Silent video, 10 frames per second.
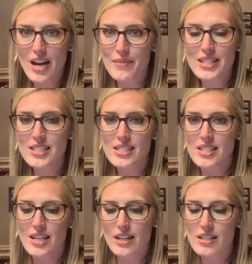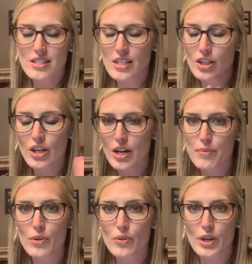this is an
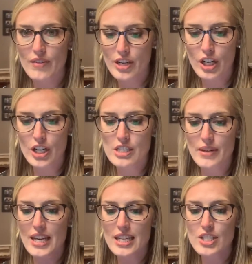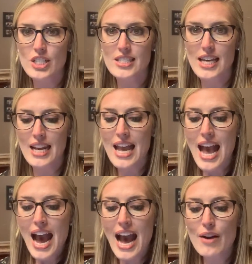incredible word of encouragement. And she said,
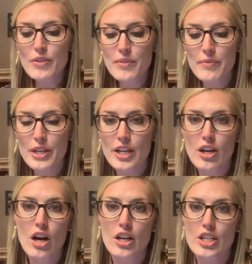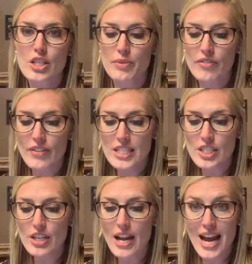I remember in college, a
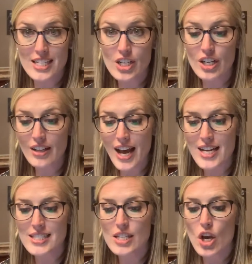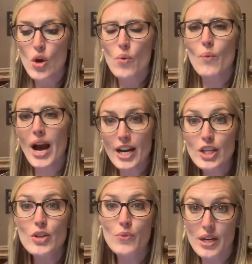professor asked our class, why do
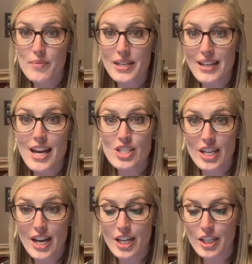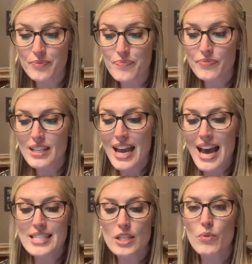you want to be an educator?
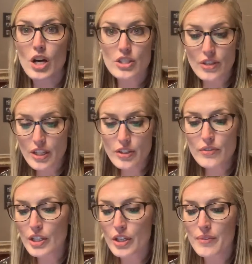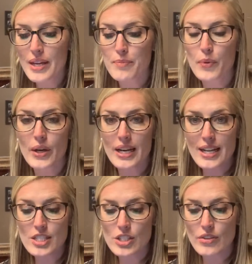As he walked around the room and pointed
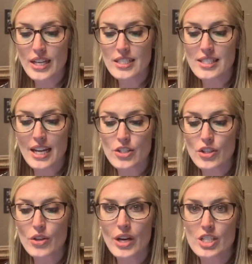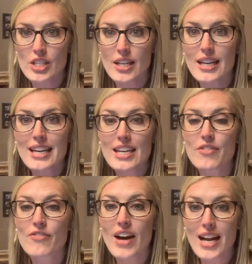at students to answer the question, he
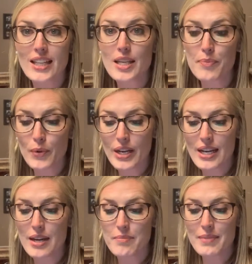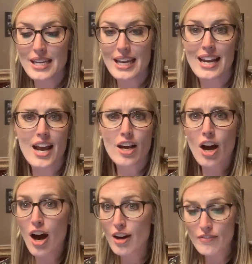finally pointed at me, and I
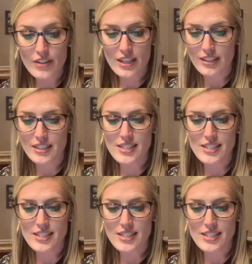confidently